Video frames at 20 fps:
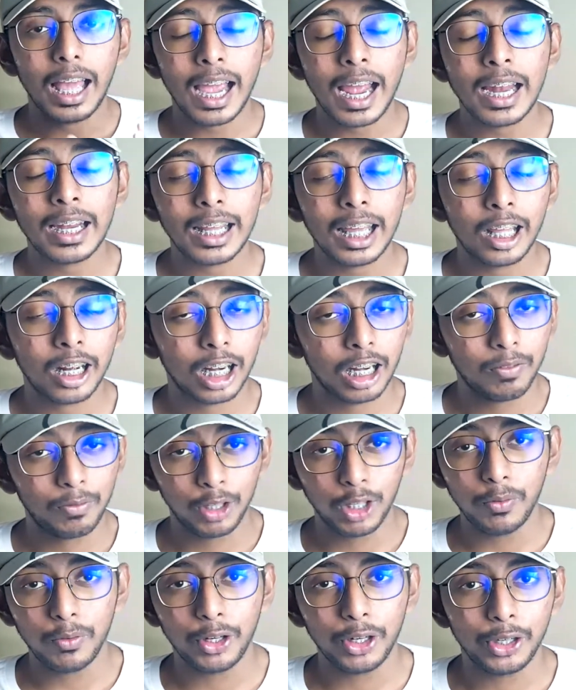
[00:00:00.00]
and a
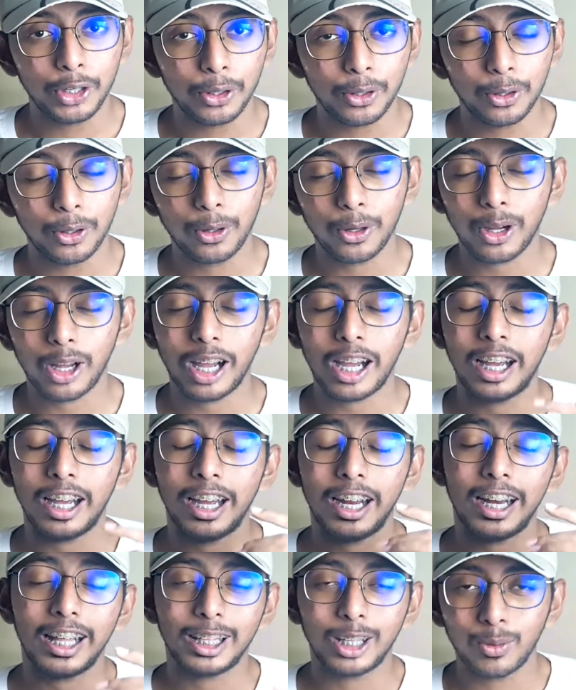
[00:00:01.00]
review video,
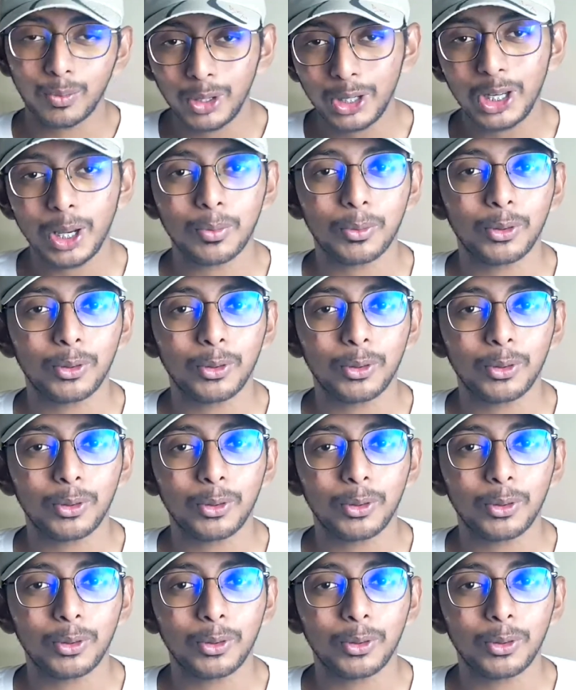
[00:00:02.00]
another video I'm